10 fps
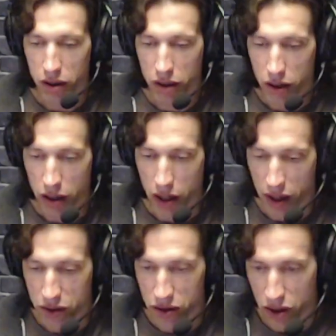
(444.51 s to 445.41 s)

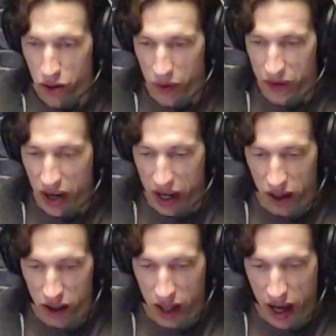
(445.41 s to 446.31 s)
Because we've taken a
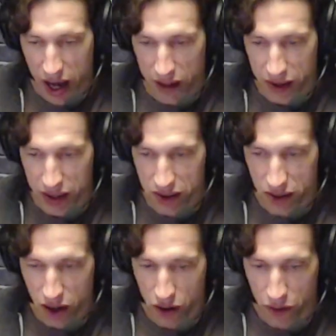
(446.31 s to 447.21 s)
lot of these
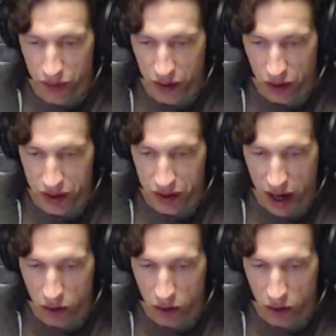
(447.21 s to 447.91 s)
other fields out.